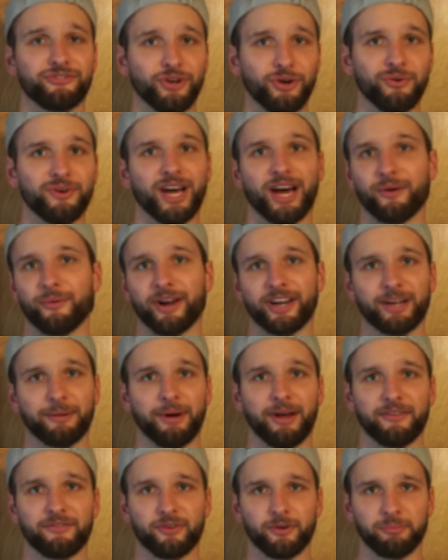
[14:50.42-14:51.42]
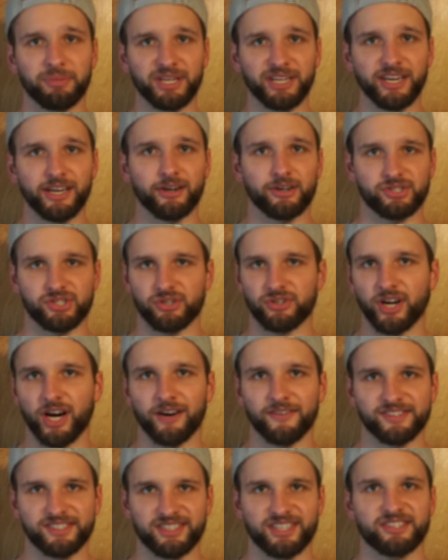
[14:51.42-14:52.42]
do not recommend for beginners or
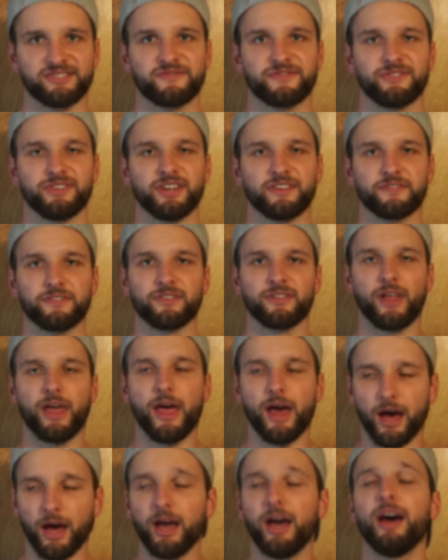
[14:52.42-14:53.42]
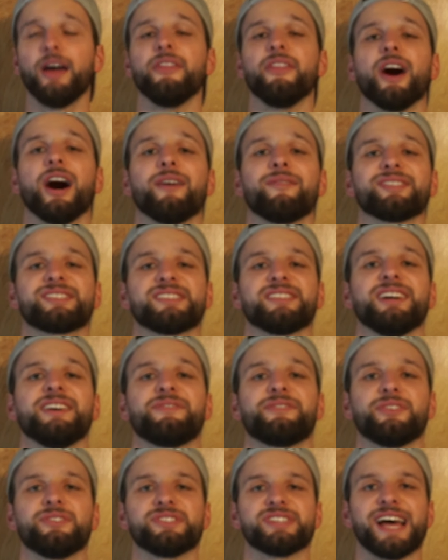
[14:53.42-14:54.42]
novice, list, uh, novice
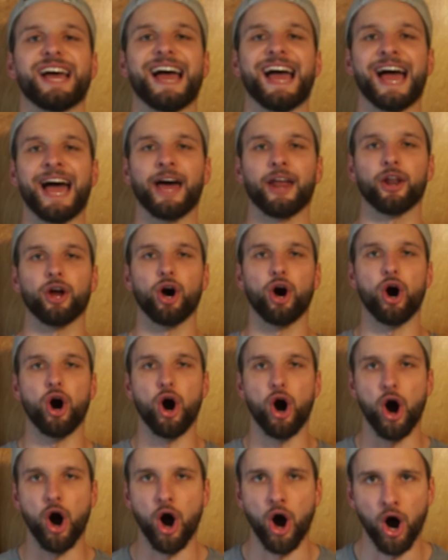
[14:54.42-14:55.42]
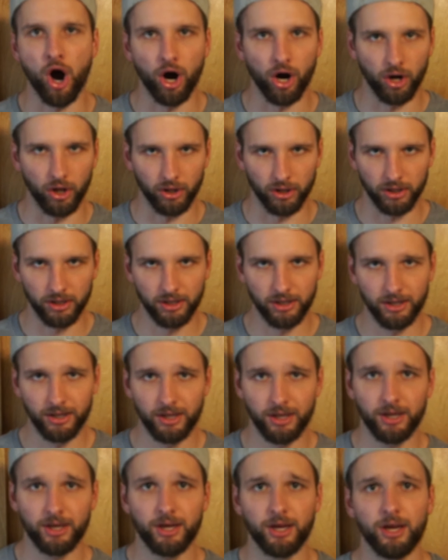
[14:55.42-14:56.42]
lifters at all.
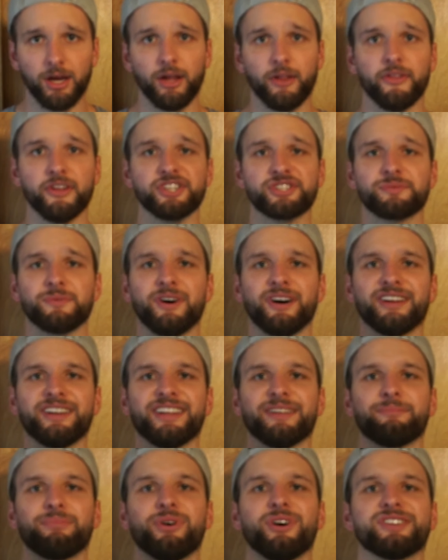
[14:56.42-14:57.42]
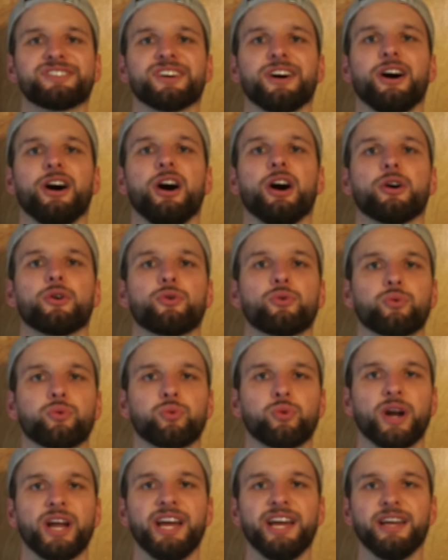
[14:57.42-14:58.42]
This one puts a
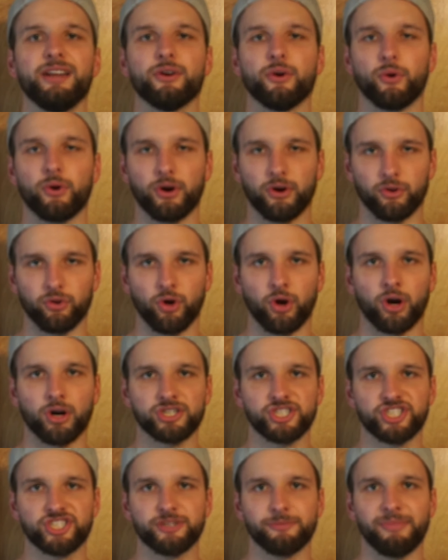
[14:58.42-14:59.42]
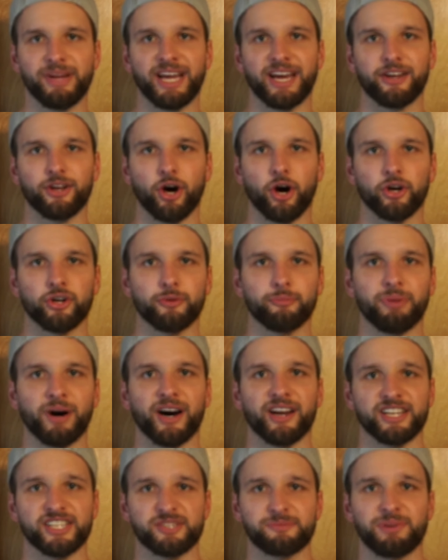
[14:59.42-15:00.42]
great or large demand on your
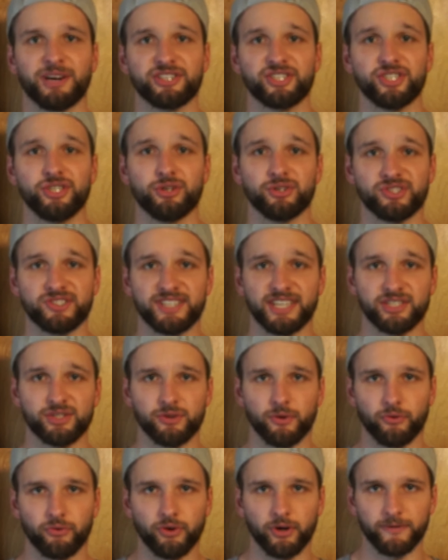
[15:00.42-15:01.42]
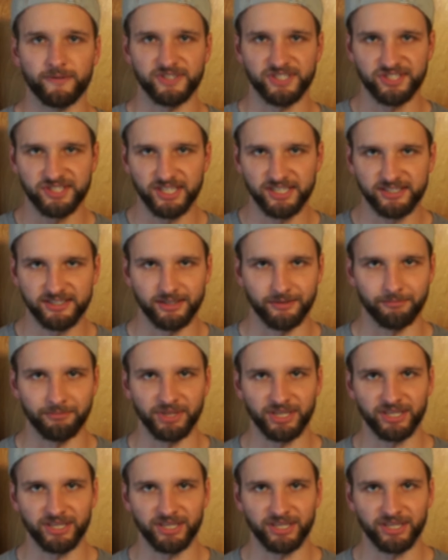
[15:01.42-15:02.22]
body, especially your central nervous system,